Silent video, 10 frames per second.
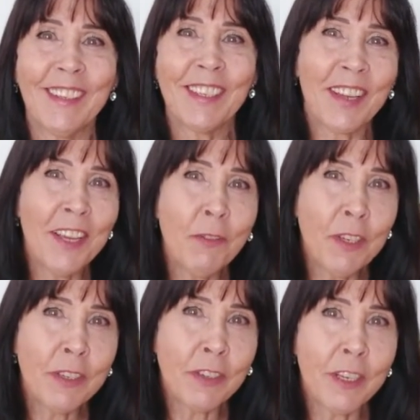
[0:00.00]
This kind of
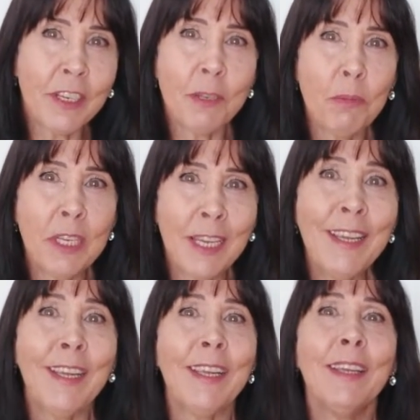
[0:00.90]
insight can be
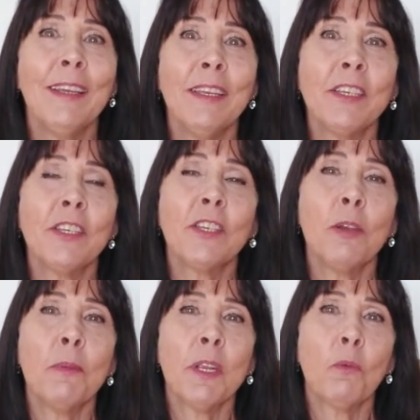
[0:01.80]
key in
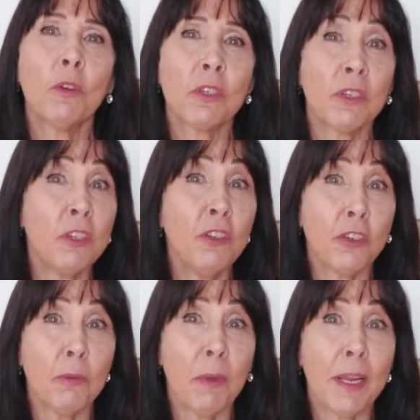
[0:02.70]
determining what
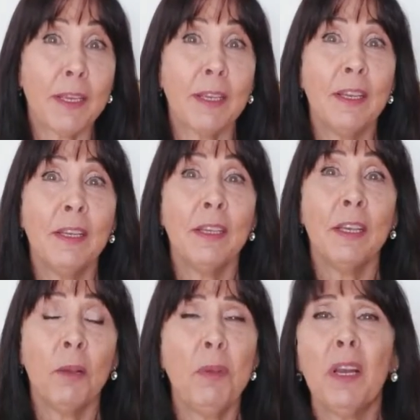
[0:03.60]
decisions you make,
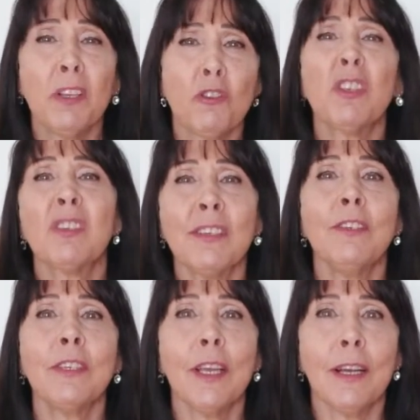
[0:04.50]
a bit like
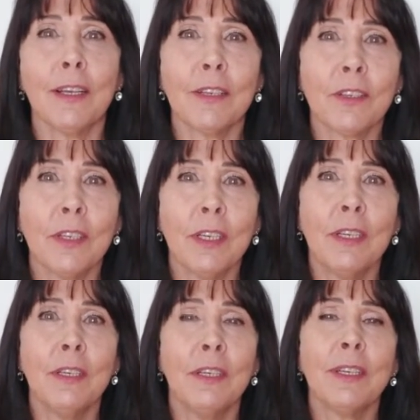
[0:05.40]
trusting your gut,
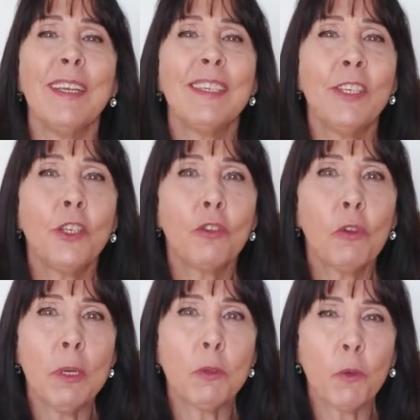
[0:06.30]
and getting to
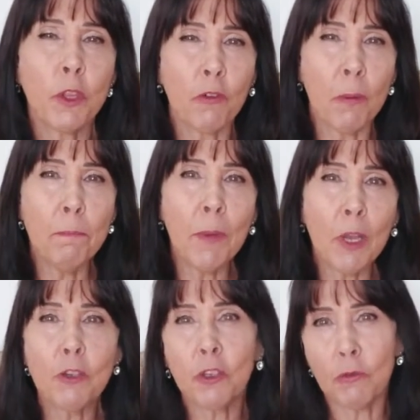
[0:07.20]
grips with your
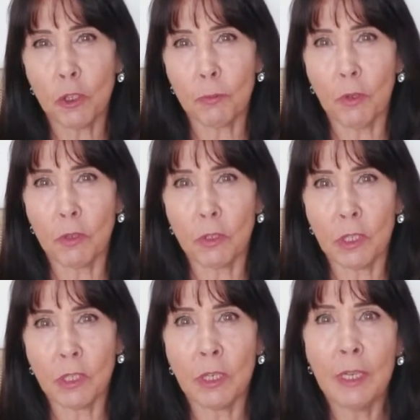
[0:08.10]
emotional
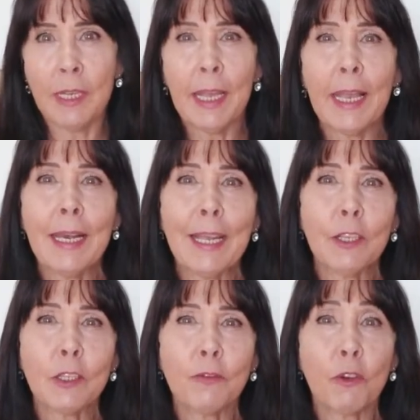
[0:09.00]
responses
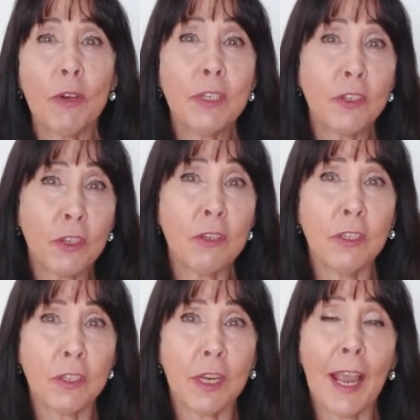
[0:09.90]
allows for greater
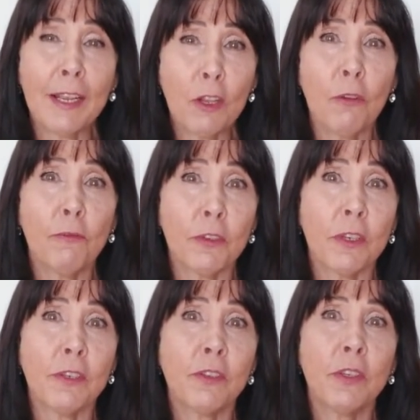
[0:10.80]
certainty and
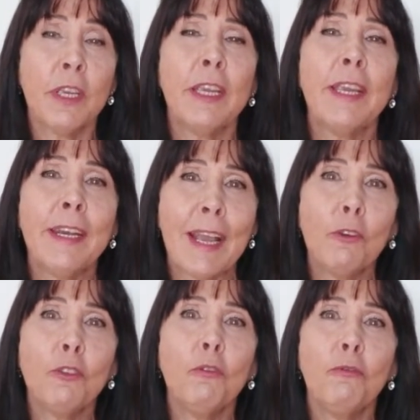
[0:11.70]
confidence in
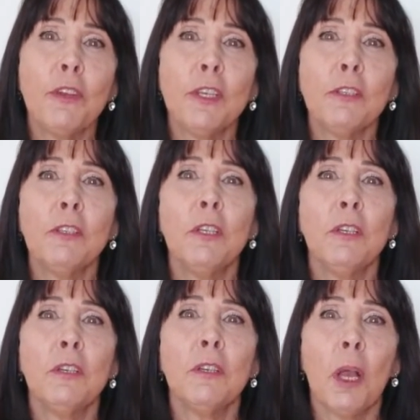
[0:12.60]
how you feel
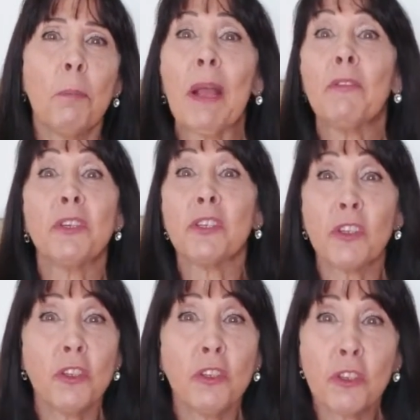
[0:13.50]
about the
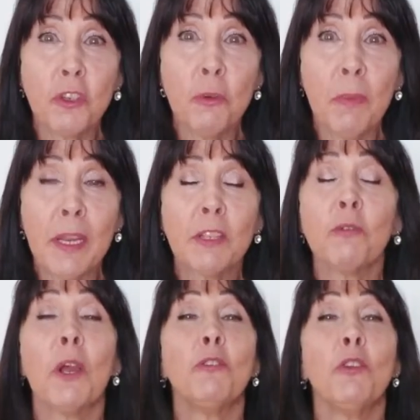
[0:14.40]
decisions that you make
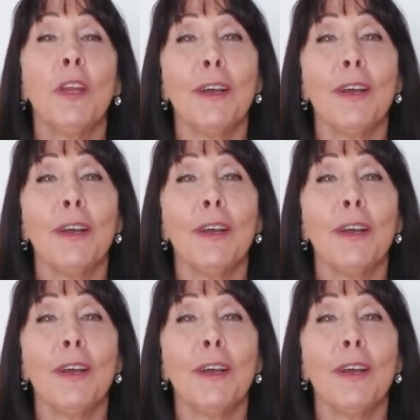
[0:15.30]
throughout your